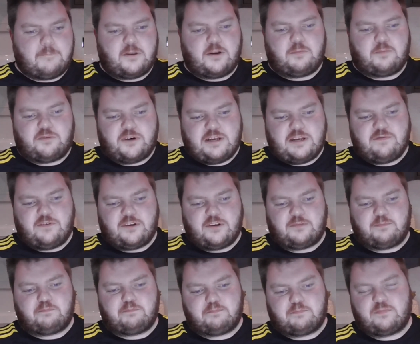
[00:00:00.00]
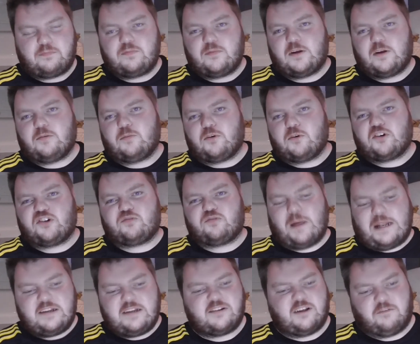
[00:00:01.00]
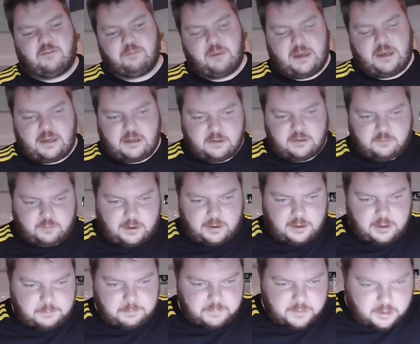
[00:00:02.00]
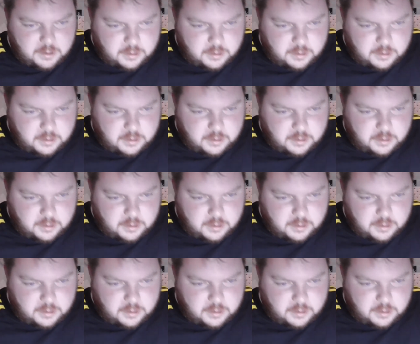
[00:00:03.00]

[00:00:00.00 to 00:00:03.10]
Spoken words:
than the previous, more expensive beans. But